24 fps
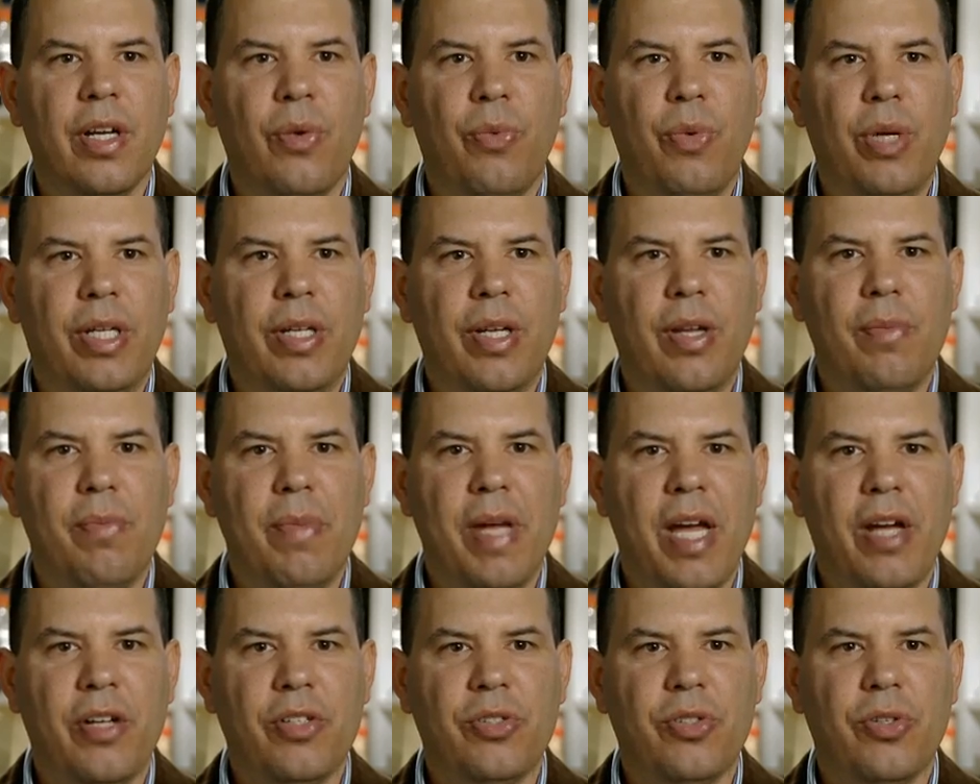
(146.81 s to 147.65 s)
we can
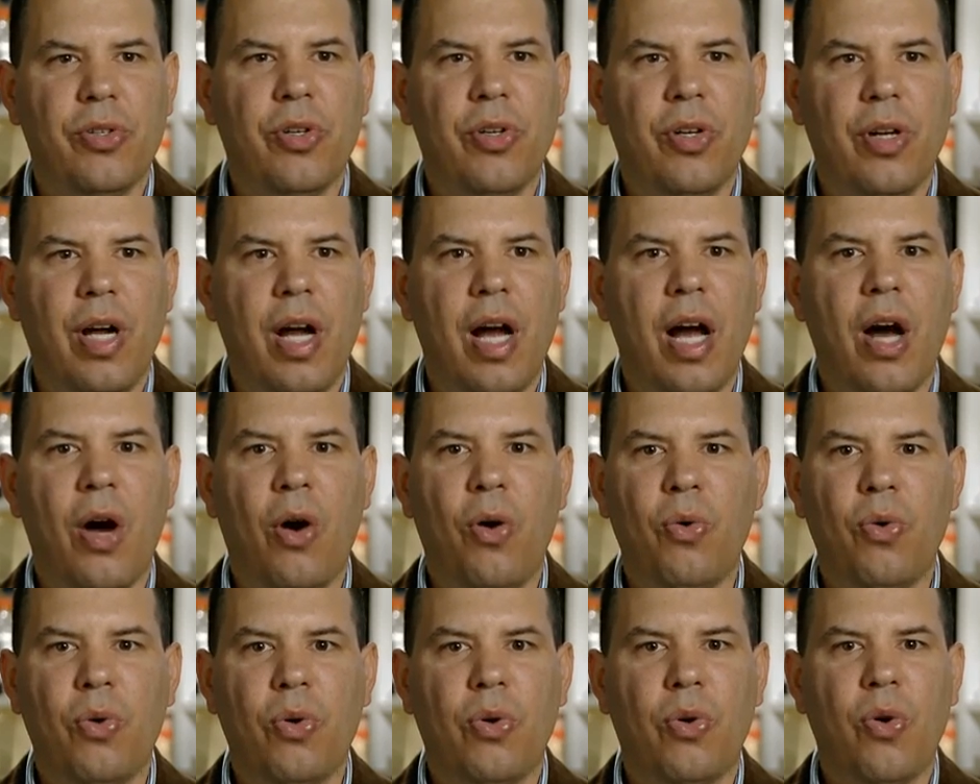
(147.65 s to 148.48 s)
measure
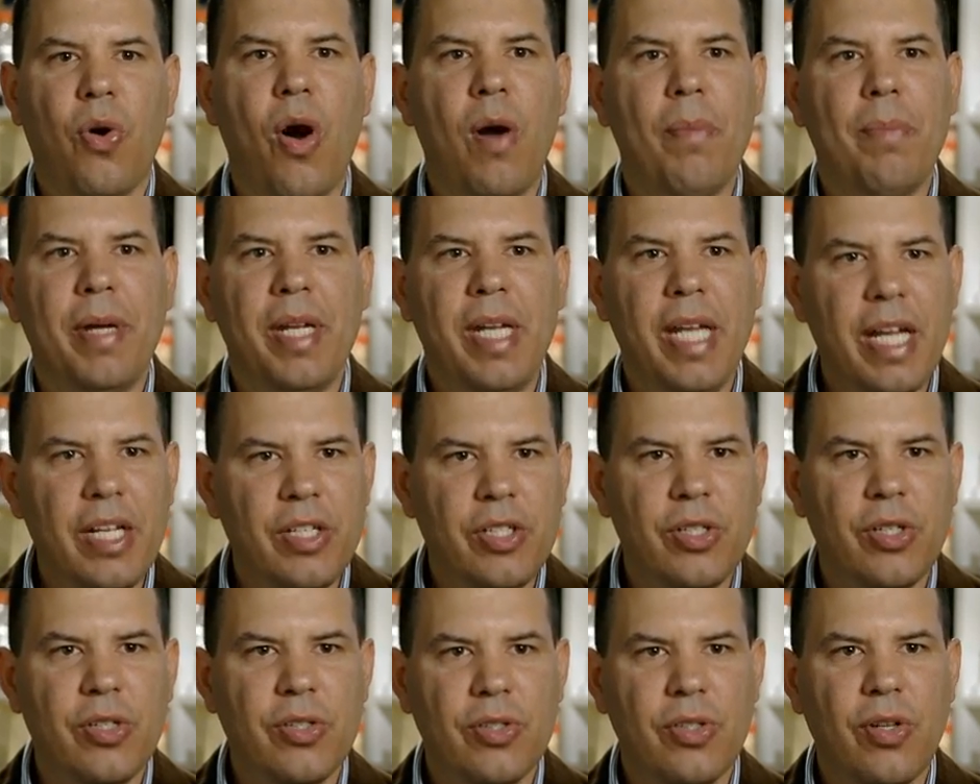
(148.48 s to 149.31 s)
how
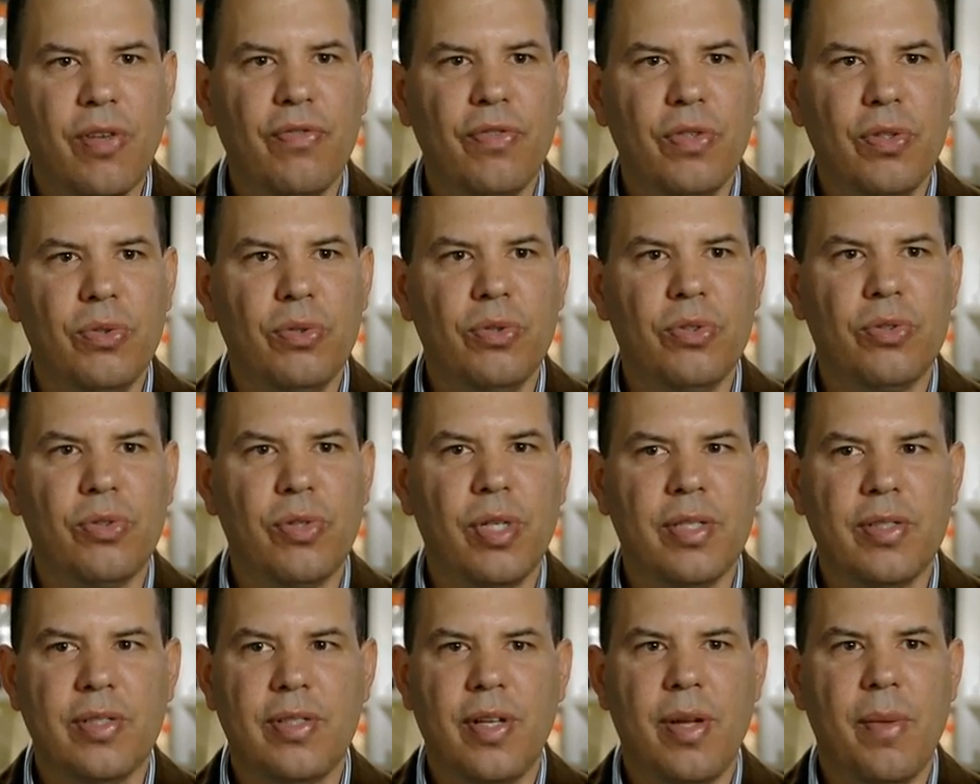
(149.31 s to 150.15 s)
combinations of
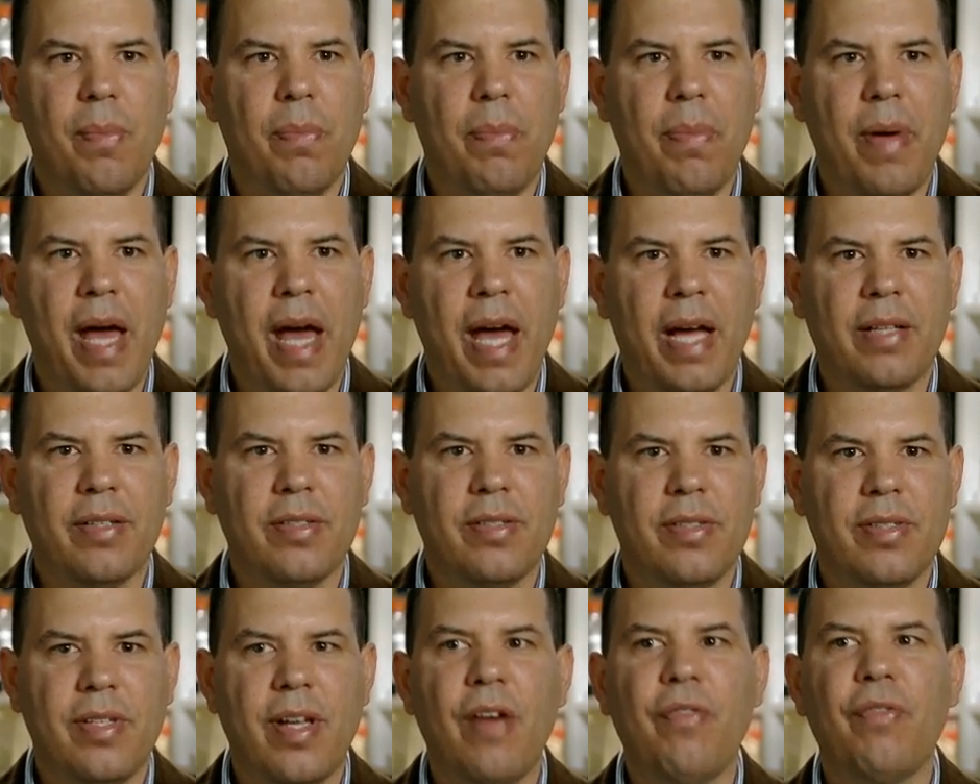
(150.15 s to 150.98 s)
nutrients impact
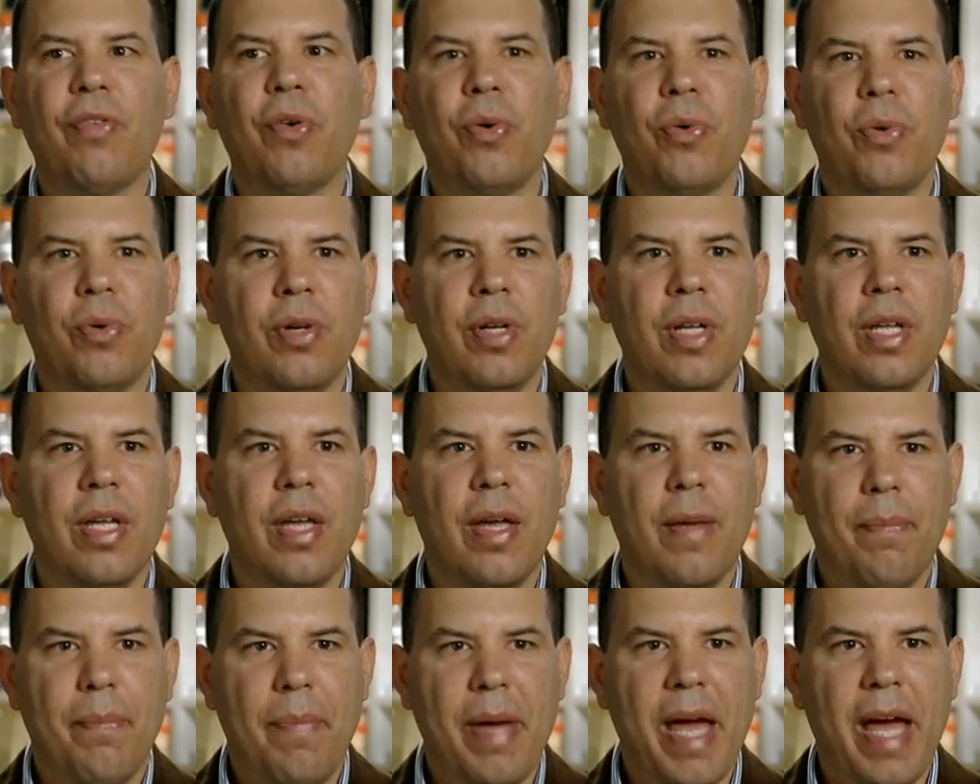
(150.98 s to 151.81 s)
several
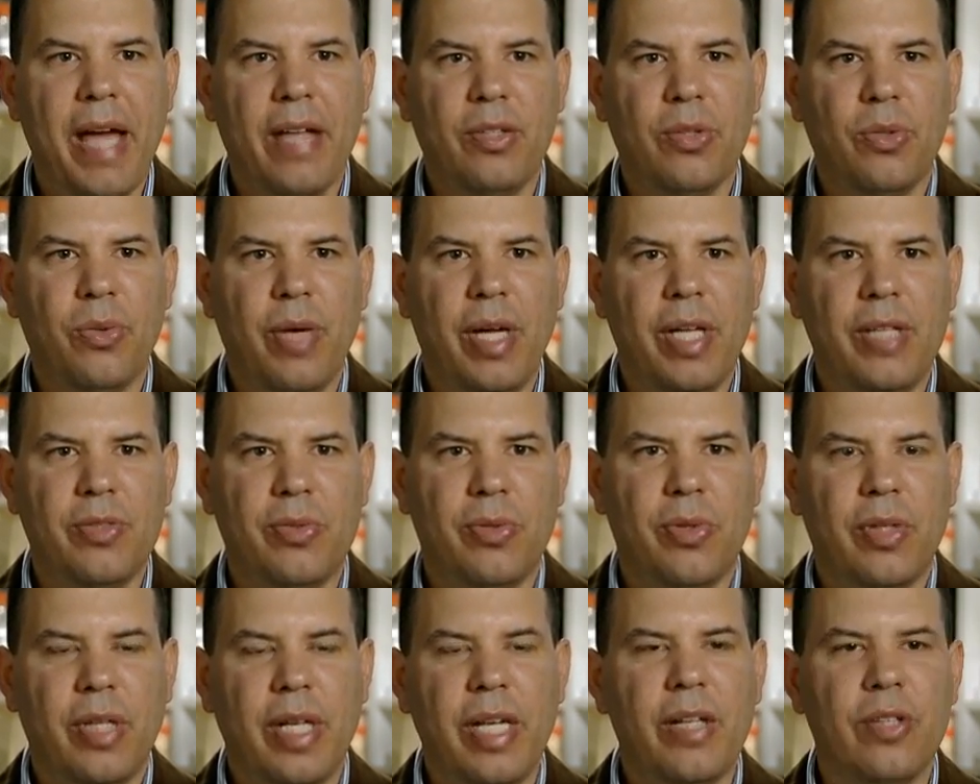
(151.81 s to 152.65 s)
pathways
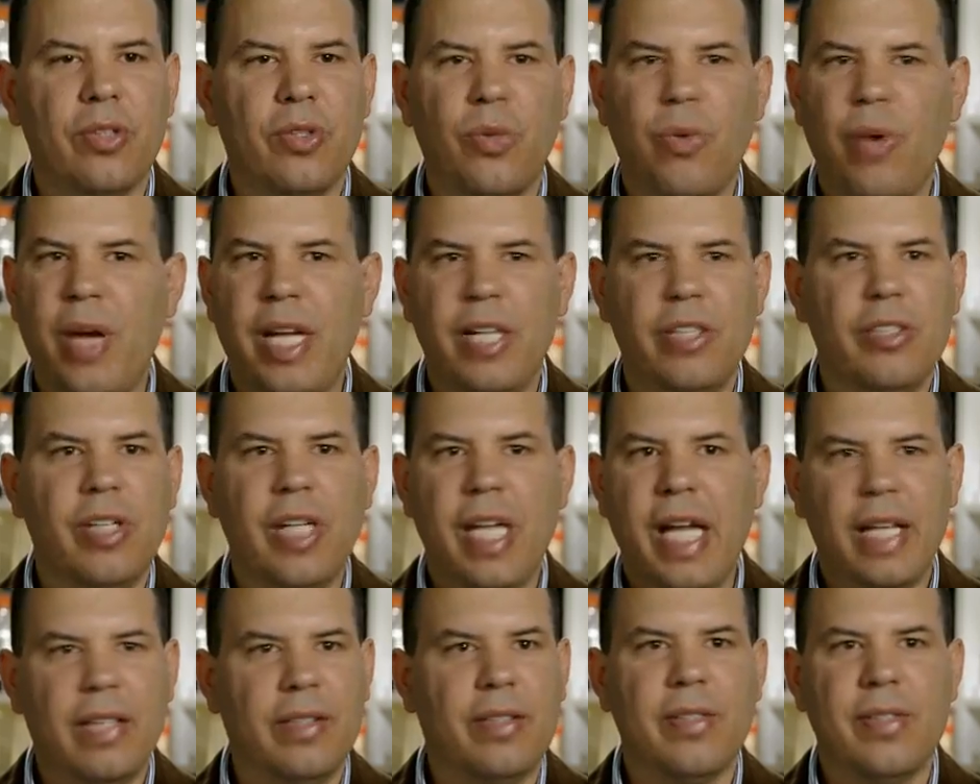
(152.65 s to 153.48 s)
related to aging
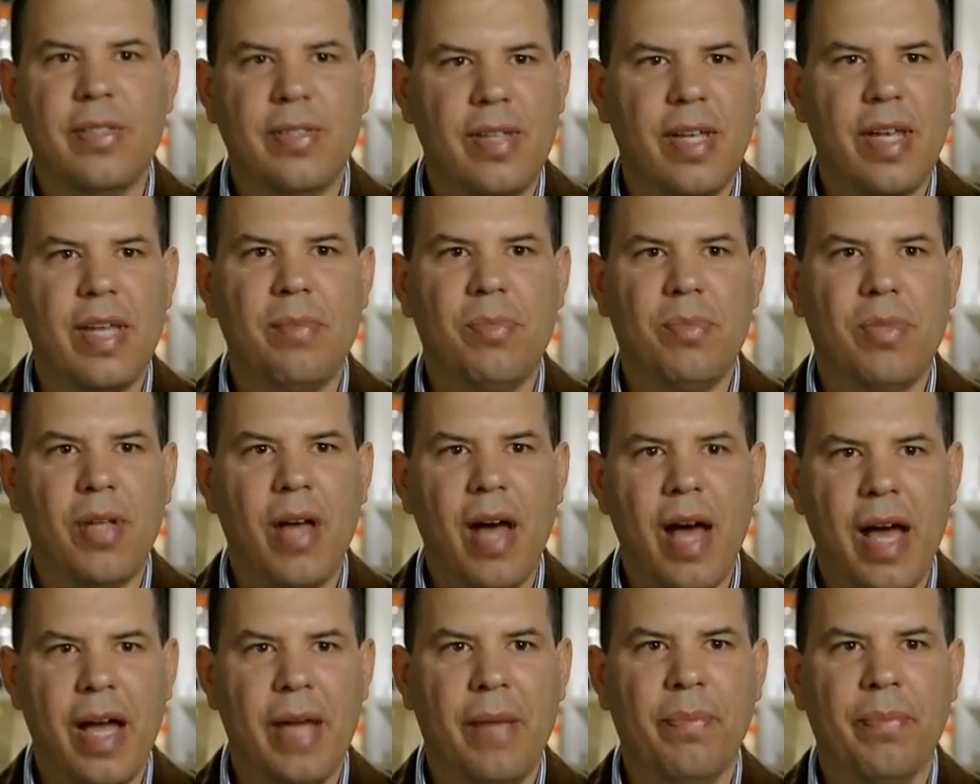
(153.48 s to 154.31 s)
at the same
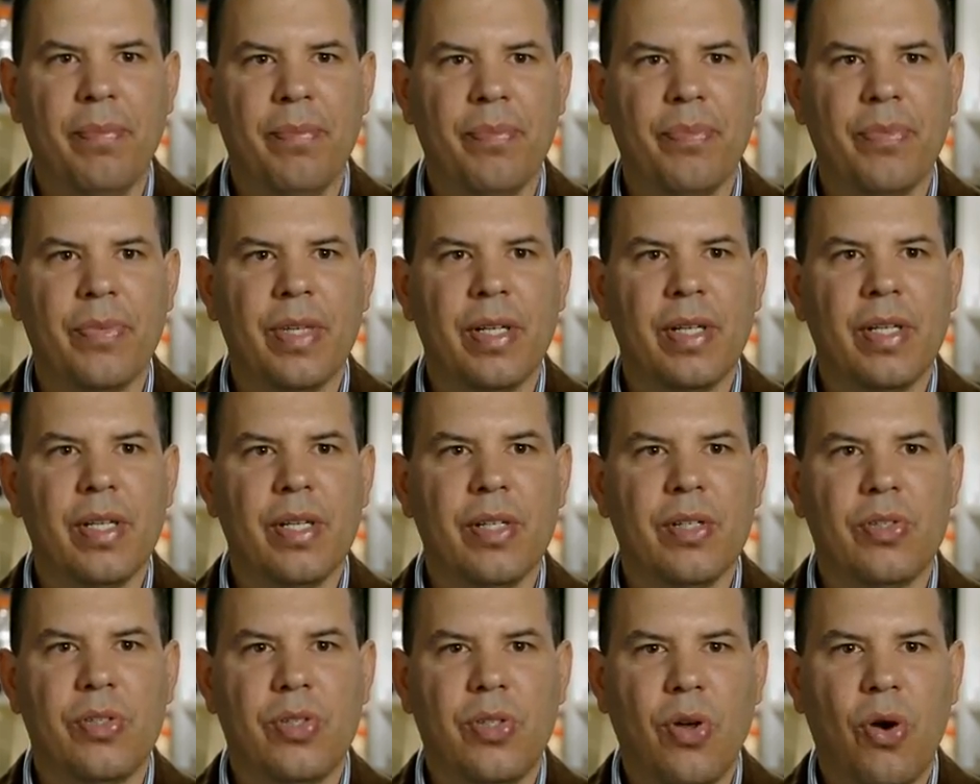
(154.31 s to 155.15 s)
time.
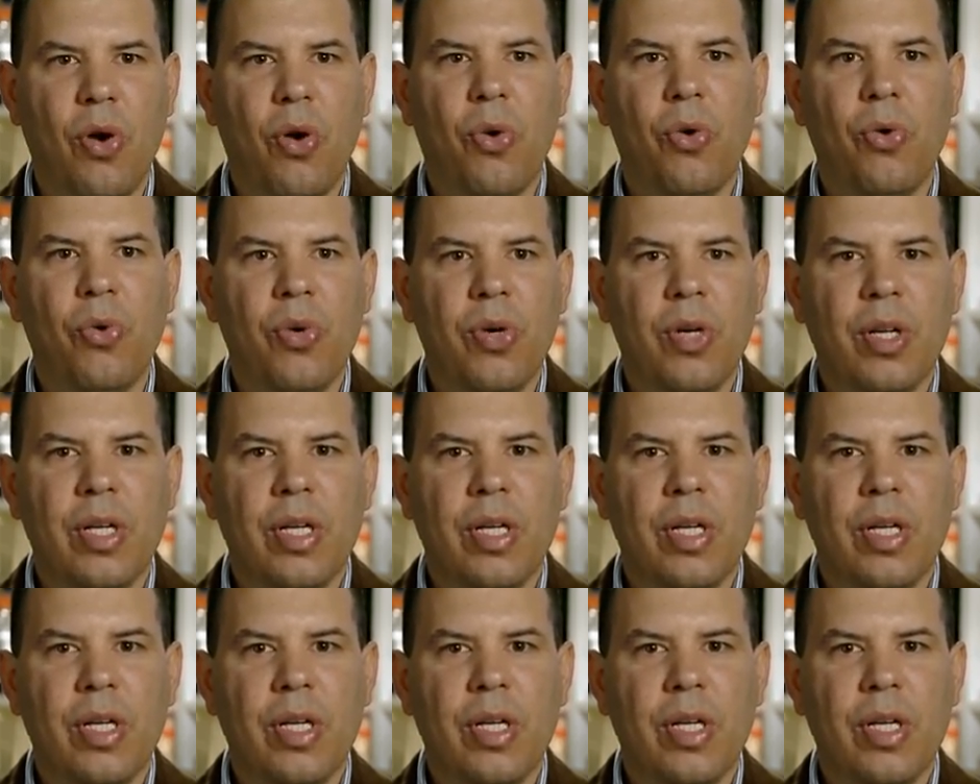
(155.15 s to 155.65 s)
So